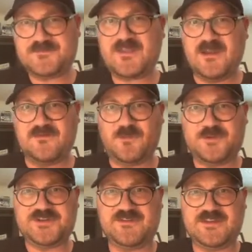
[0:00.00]

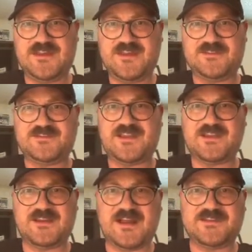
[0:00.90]
Unfortunately, I had to
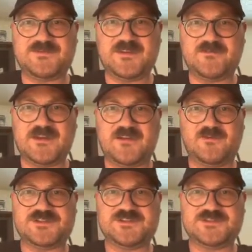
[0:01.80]
tank an Ice Beam there,
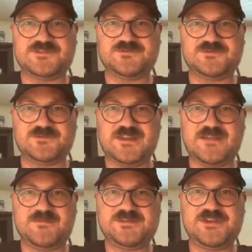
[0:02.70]
which does neutral
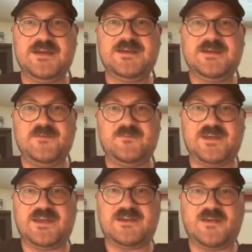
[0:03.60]
damage,
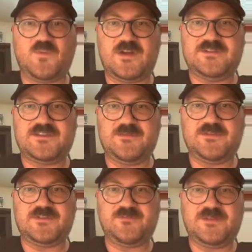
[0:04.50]
but I was
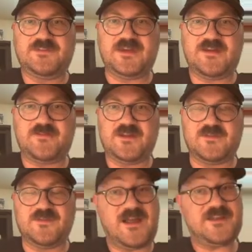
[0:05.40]
able to build up a
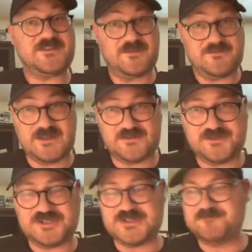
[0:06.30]
lot of
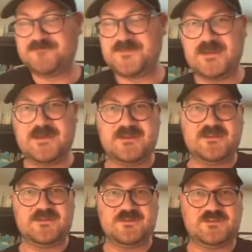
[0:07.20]
energy.
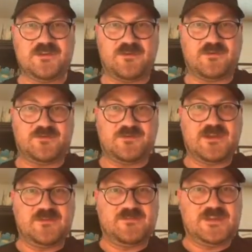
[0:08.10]
So
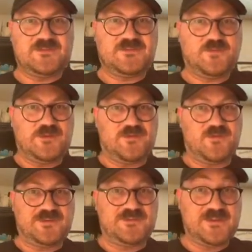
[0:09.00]
that means we are
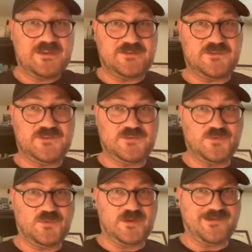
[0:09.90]
going to get
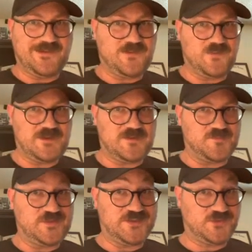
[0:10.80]
to not
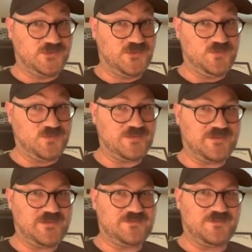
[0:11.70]
one, but two
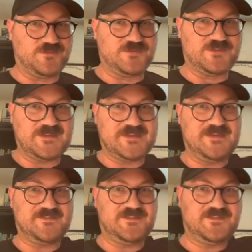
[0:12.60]
Thunders
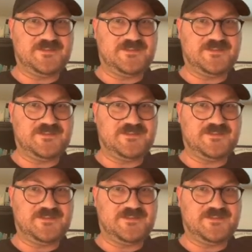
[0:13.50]
against